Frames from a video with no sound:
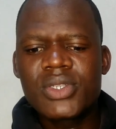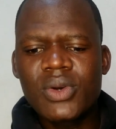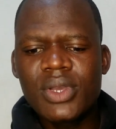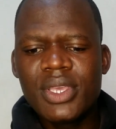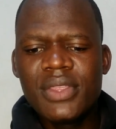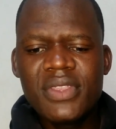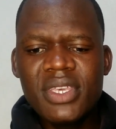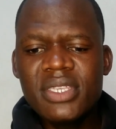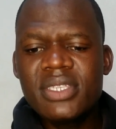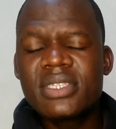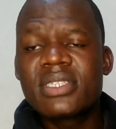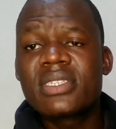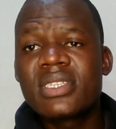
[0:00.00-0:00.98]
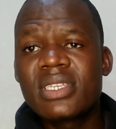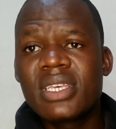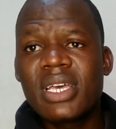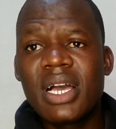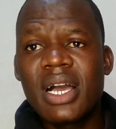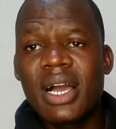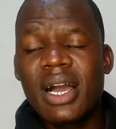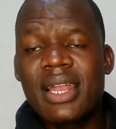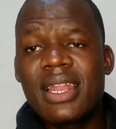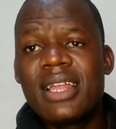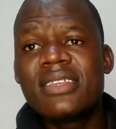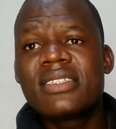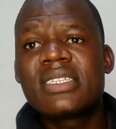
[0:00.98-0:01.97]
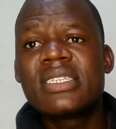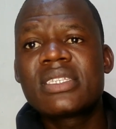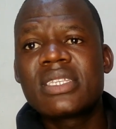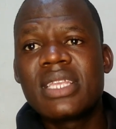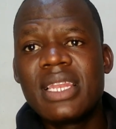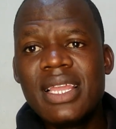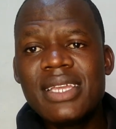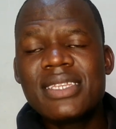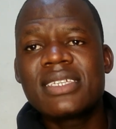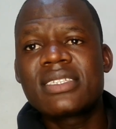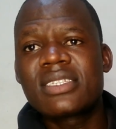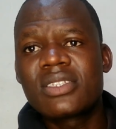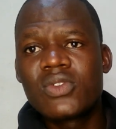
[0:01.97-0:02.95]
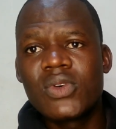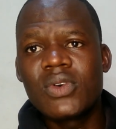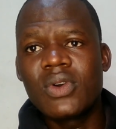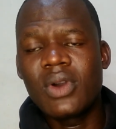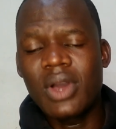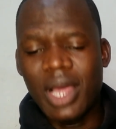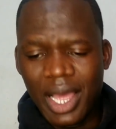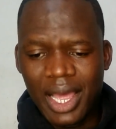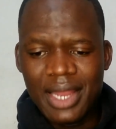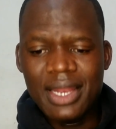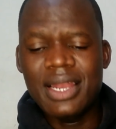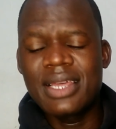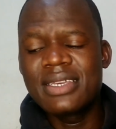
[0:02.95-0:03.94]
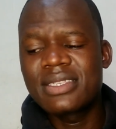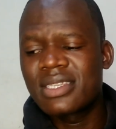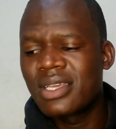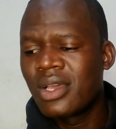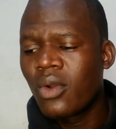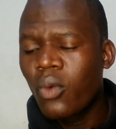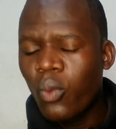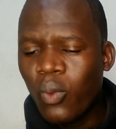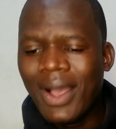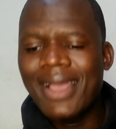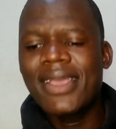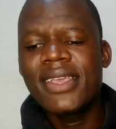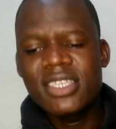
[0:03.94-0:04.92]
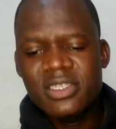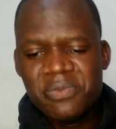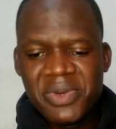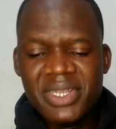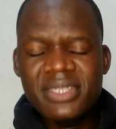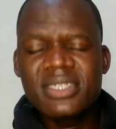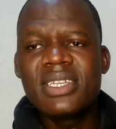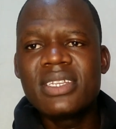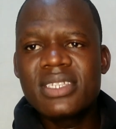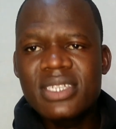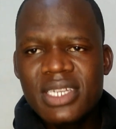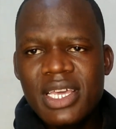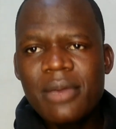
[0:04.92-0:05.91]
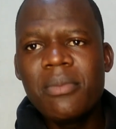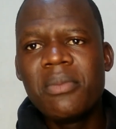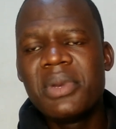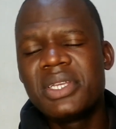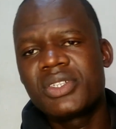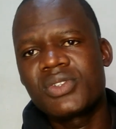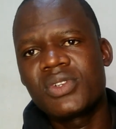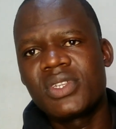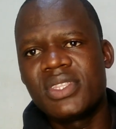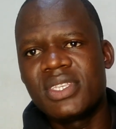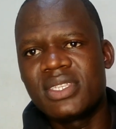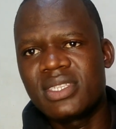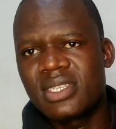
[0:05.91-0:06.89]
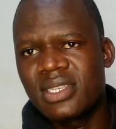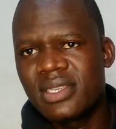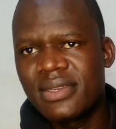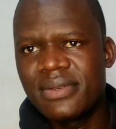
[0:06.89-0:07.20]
So in this analysis, let us do analyze why is president name mentioned in this.